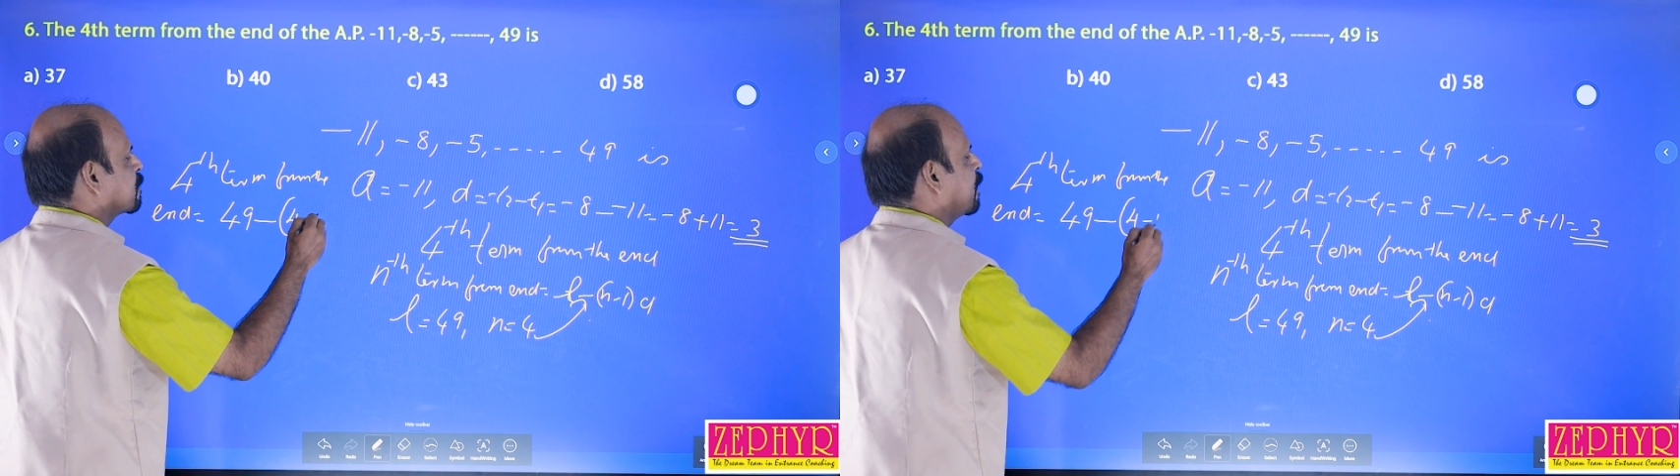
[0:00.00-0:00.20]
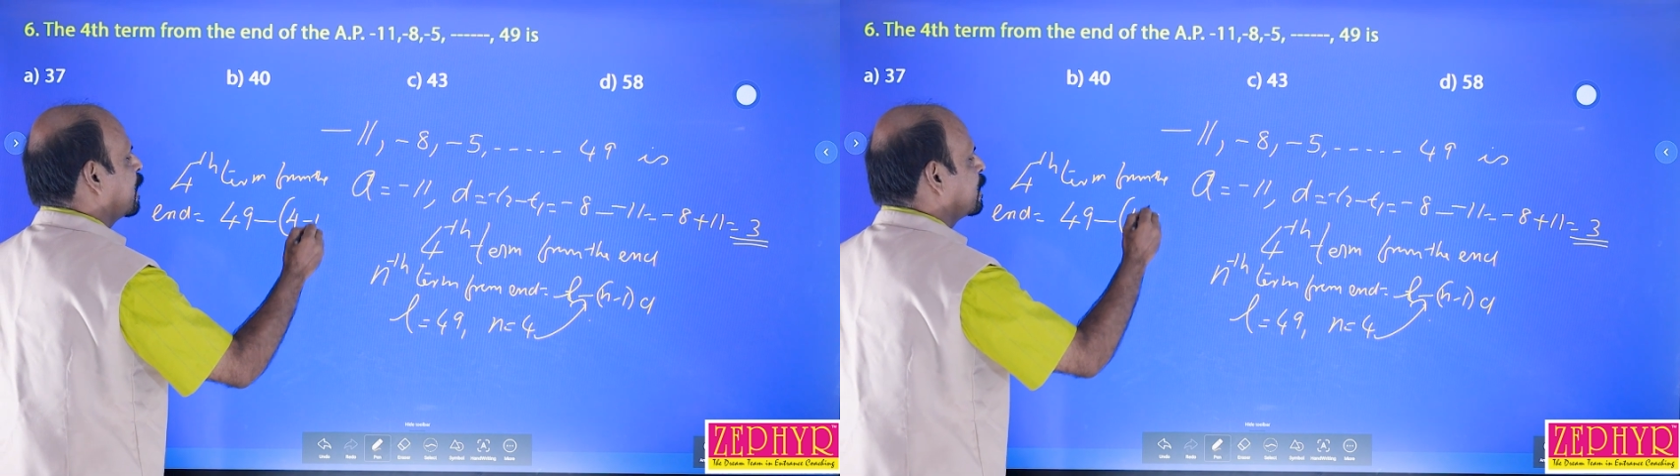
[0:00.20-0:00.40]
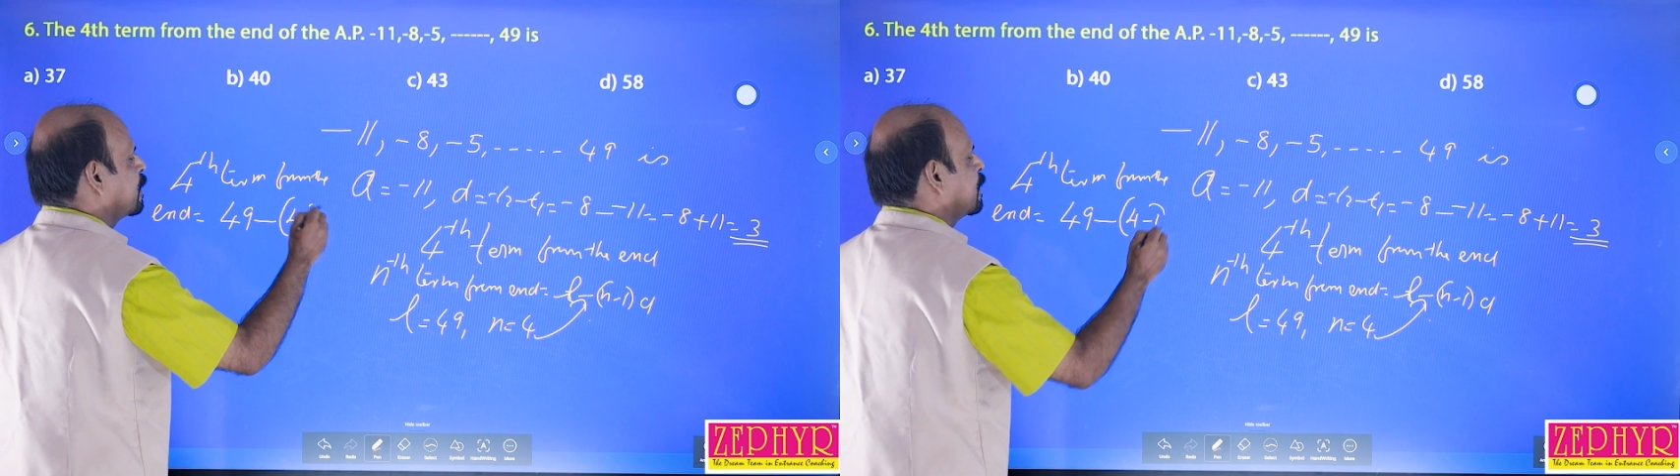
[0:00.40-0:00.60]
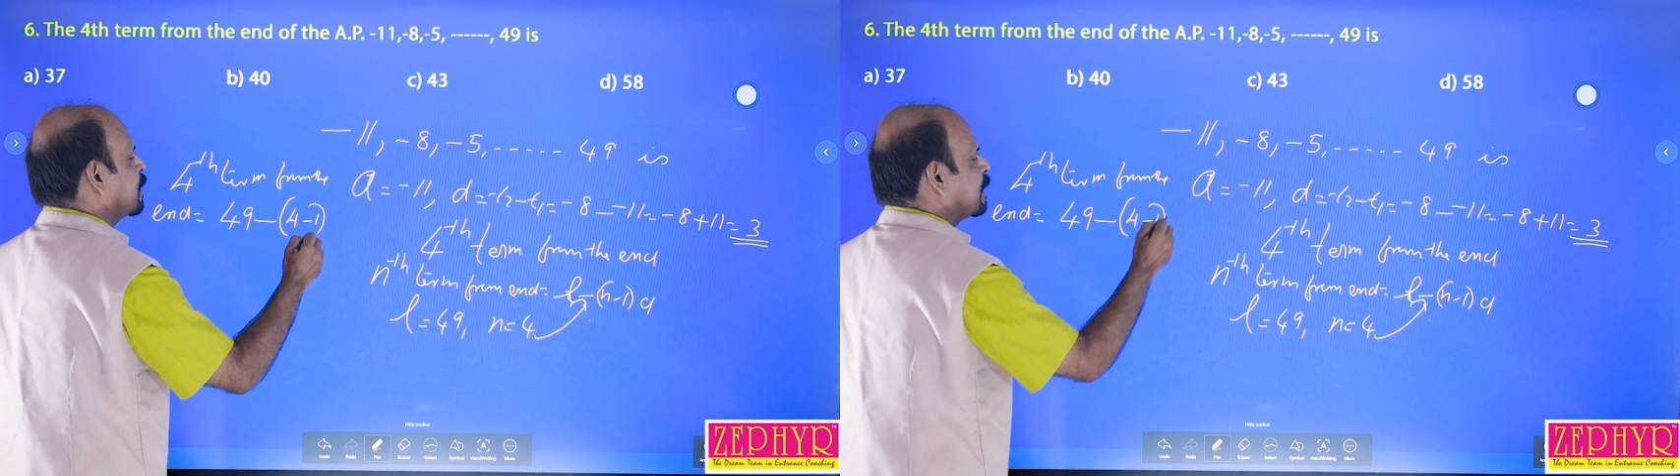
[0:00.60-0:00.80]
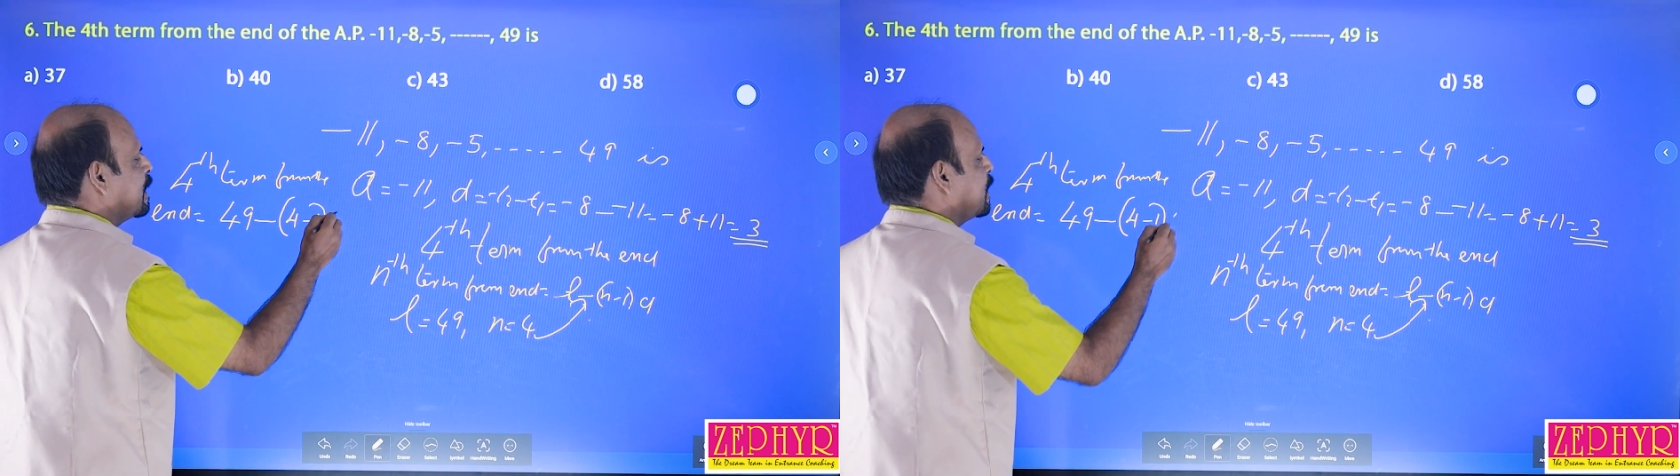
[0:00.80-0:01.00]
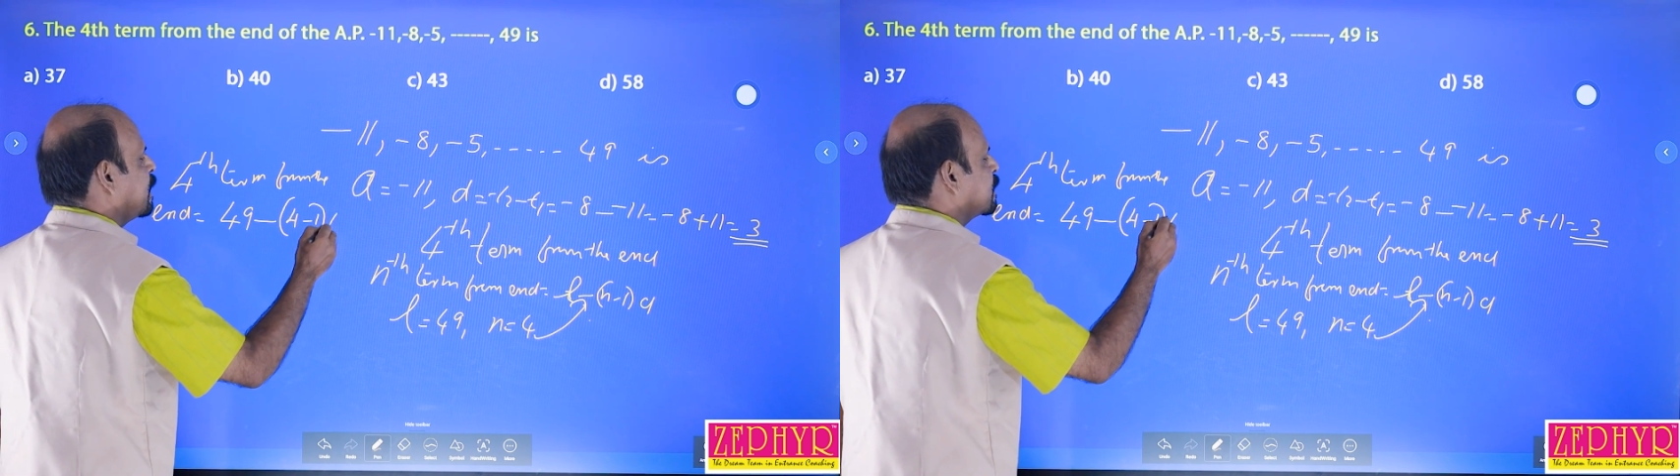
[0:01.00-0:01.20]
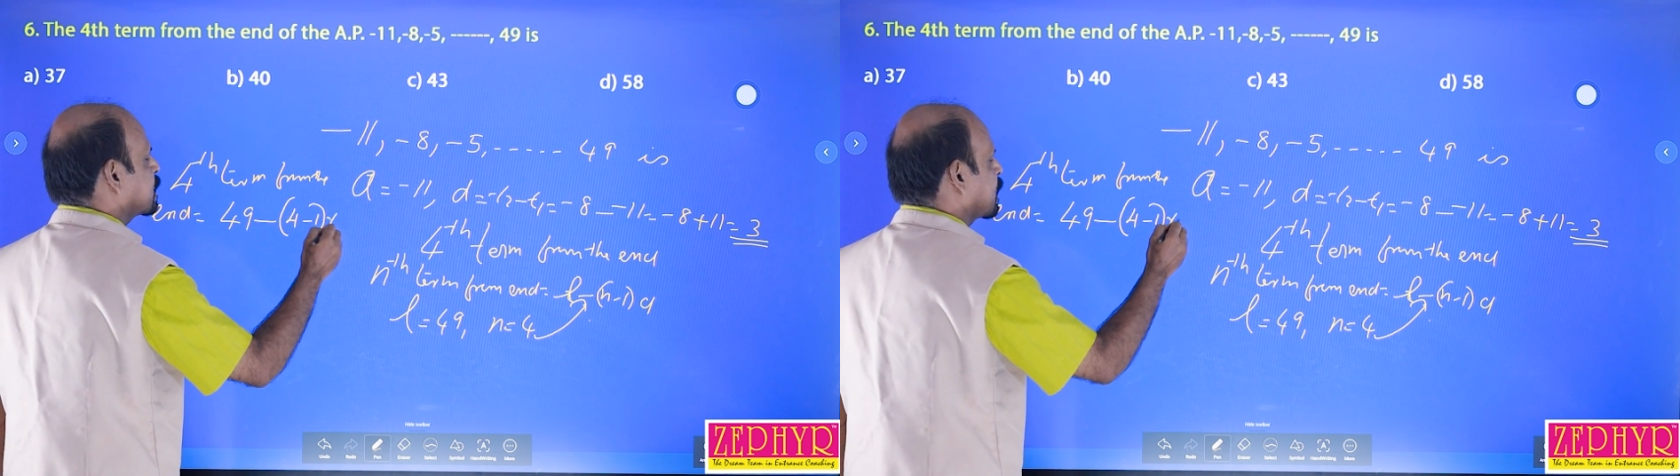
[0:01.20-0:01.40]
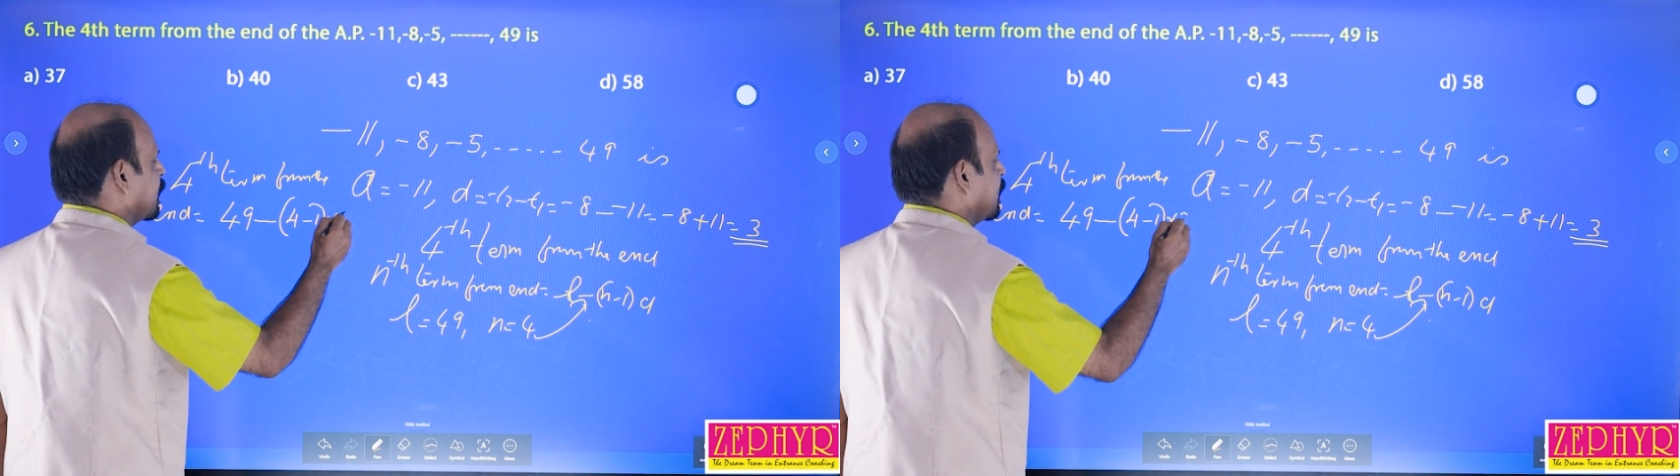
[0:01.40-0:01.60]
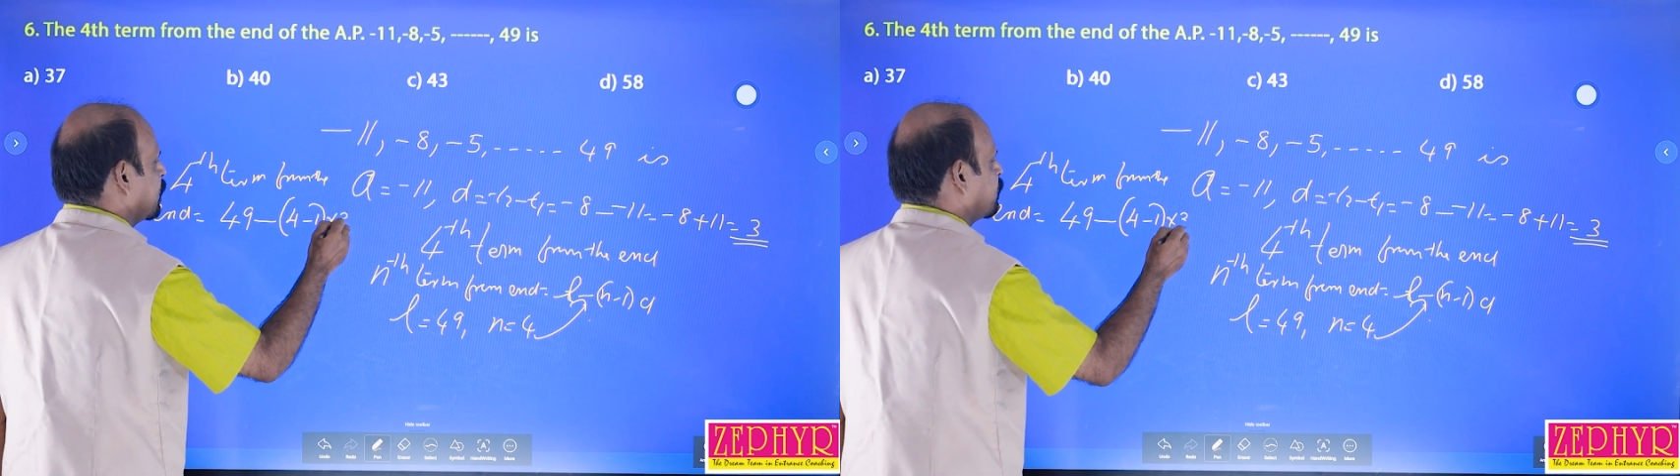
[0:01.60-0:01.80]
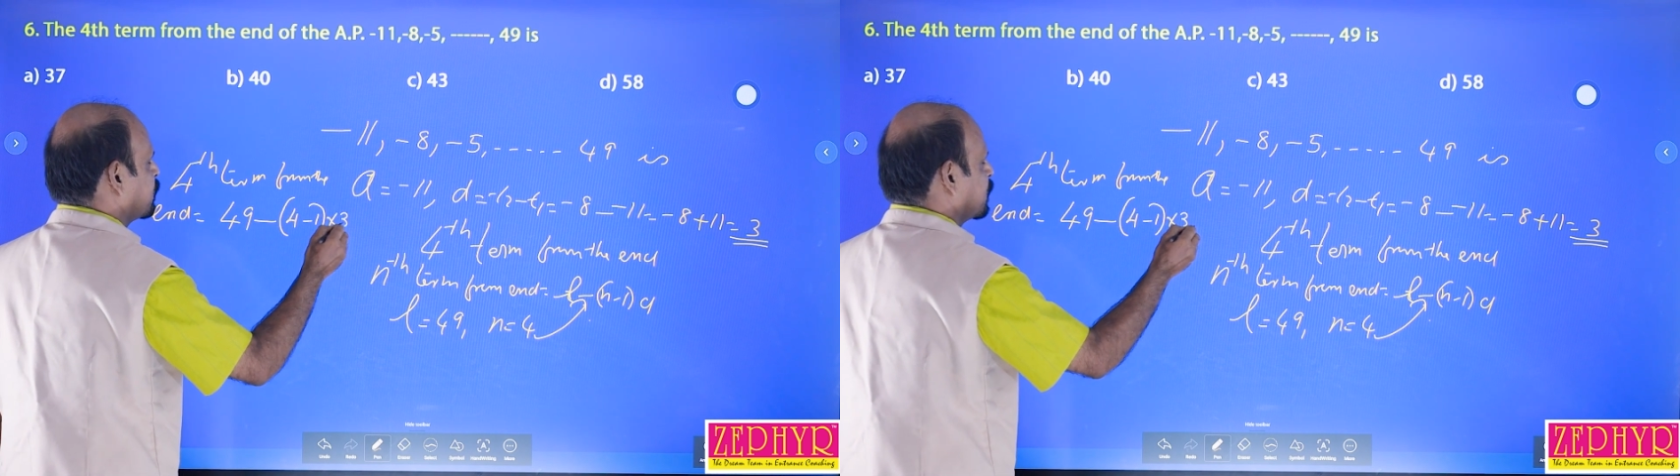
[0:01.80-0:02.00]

1, d is 3.